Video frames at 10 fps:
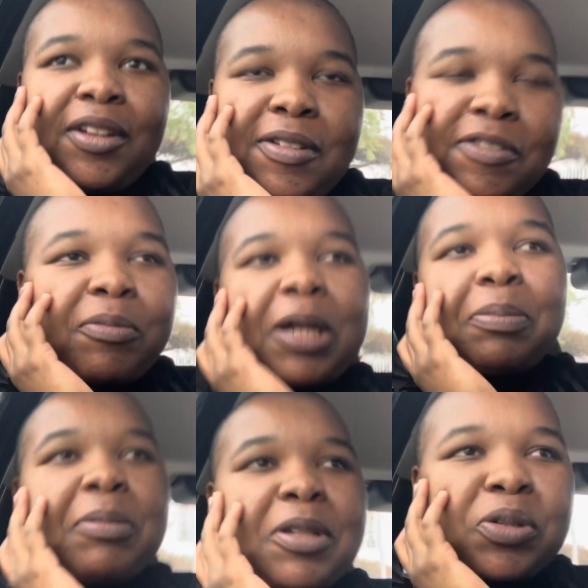for my
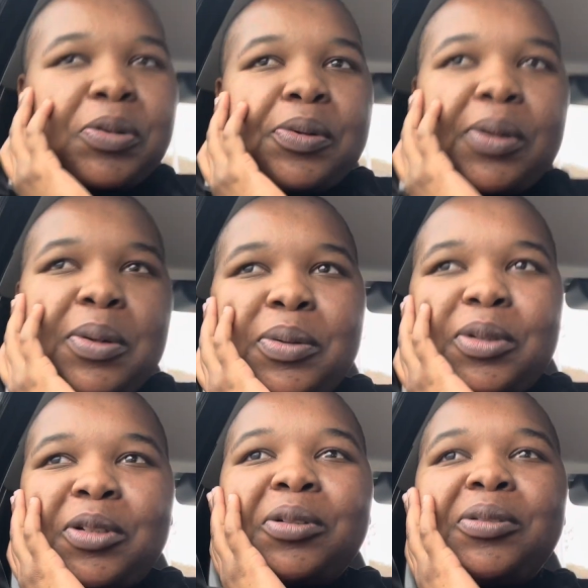baby to grow,
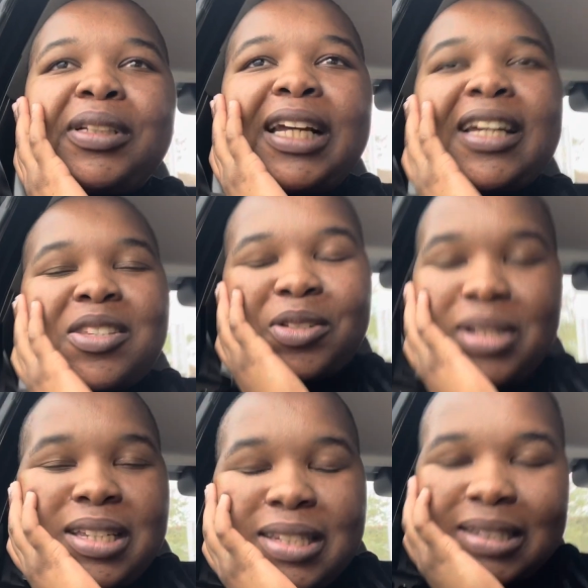you know, like it's
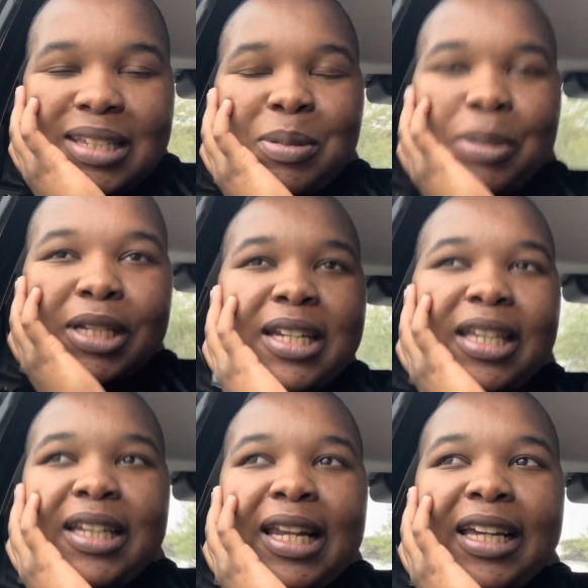not easy,
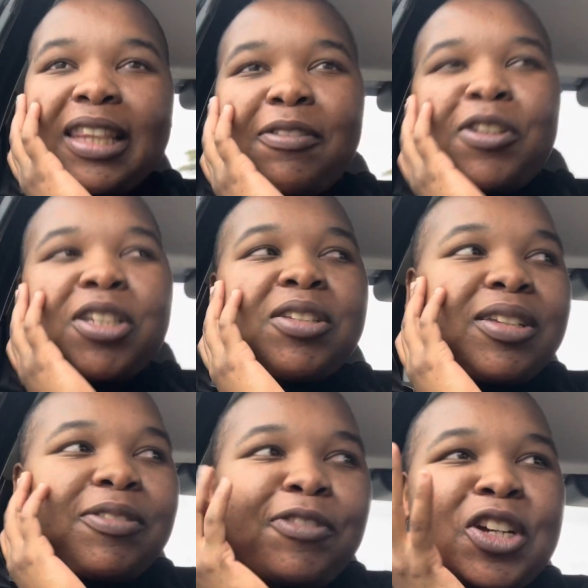especially in like in the
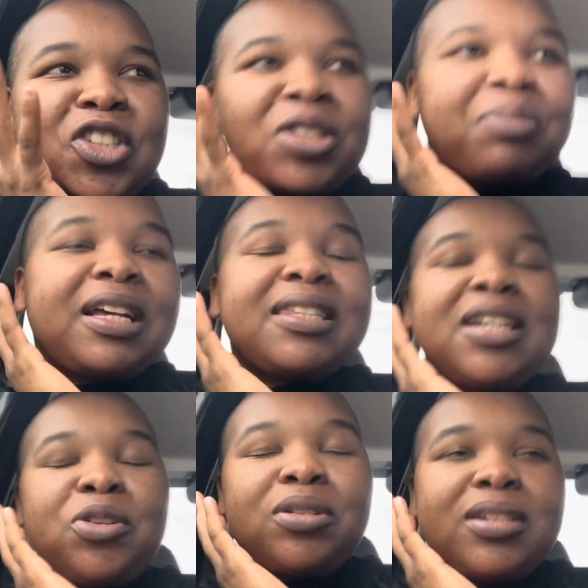first 3 months are
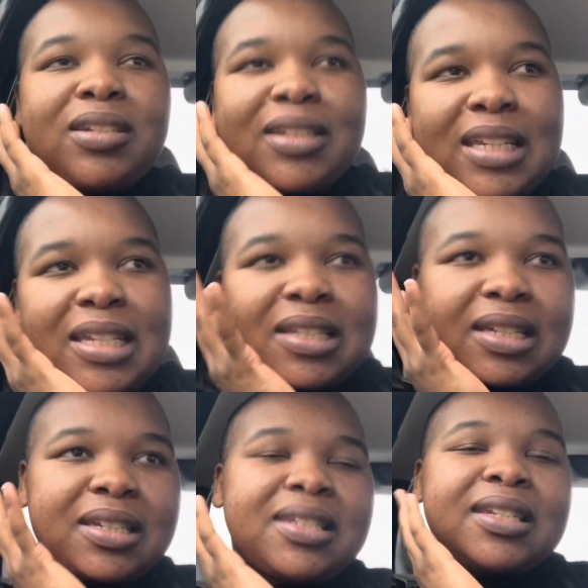not the
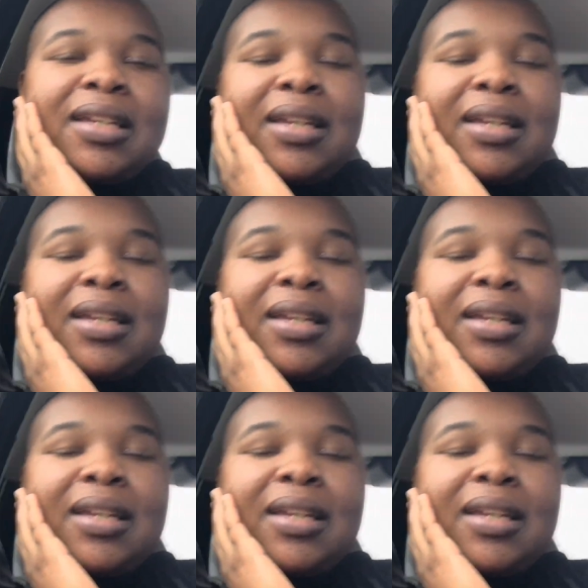easiest,